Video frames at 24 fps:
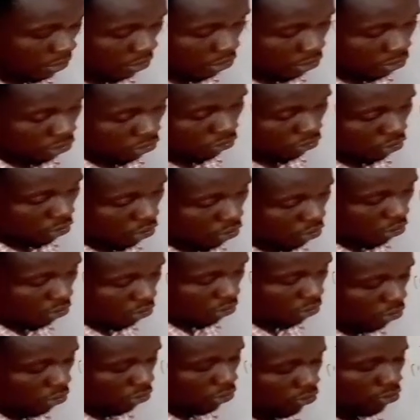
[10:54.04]
So
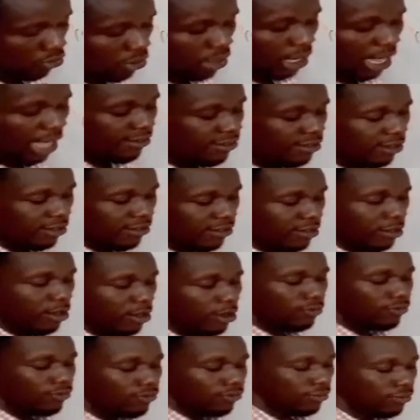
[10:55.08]
we ask
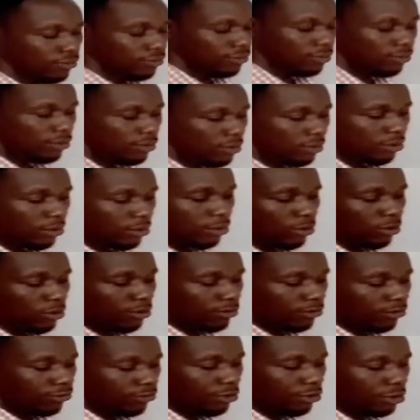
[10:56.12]
yourself,
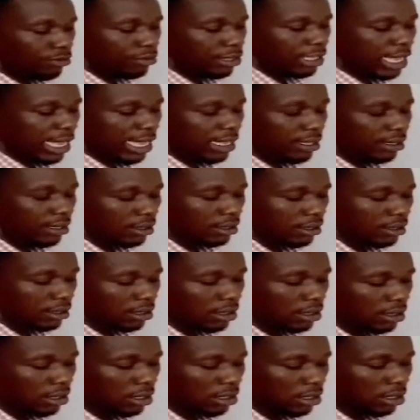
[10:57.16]
from here
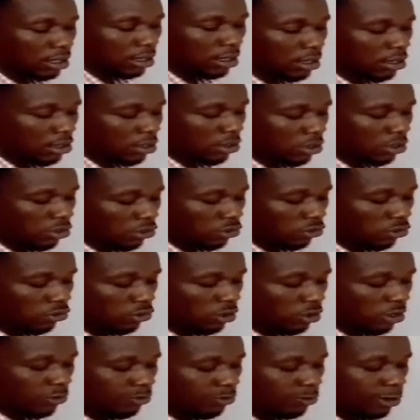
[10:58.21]
to
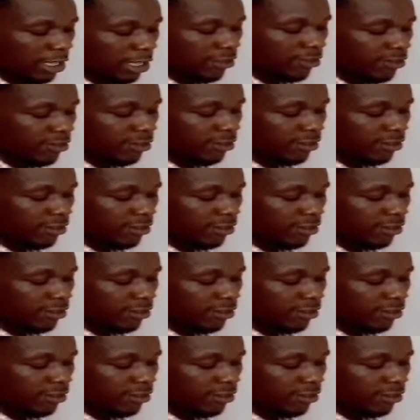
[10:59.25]
this place,